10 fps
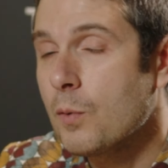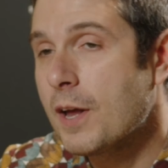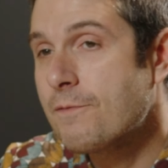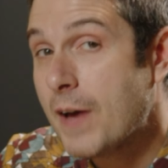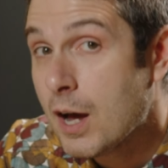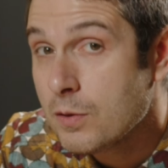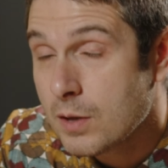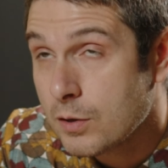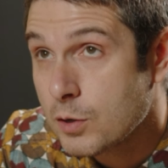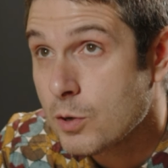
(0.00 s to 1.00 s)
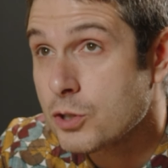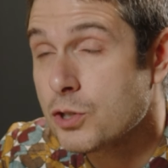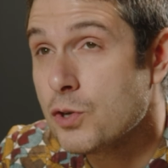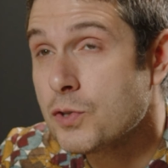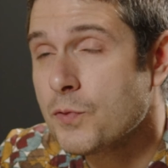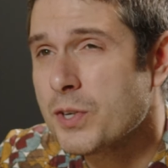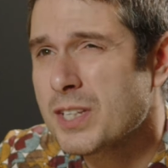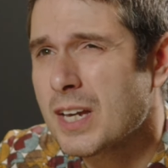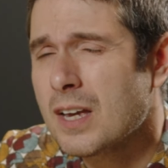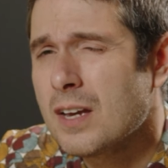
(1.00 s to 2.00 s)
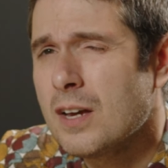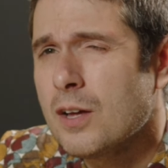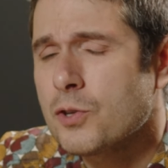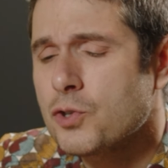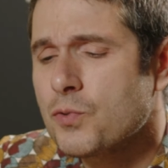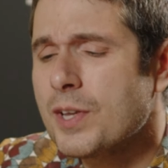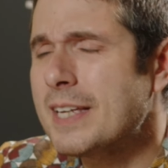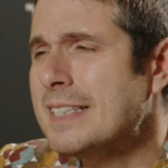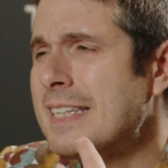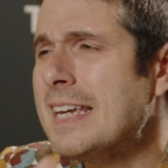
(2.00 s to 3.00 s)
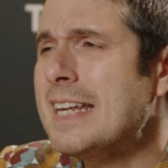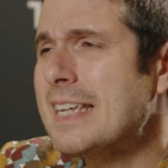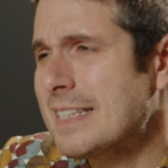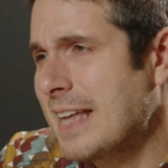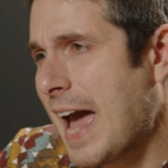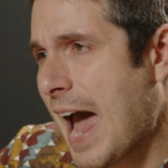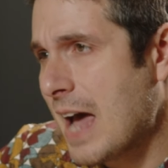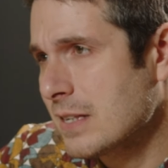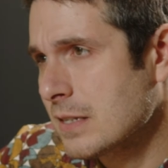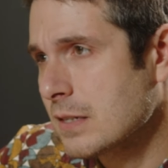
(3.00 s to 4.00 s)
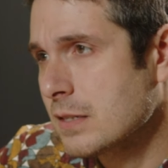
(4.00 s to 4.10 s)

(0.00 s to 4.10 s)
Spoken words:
What I found the most useful is like those really tedious tasks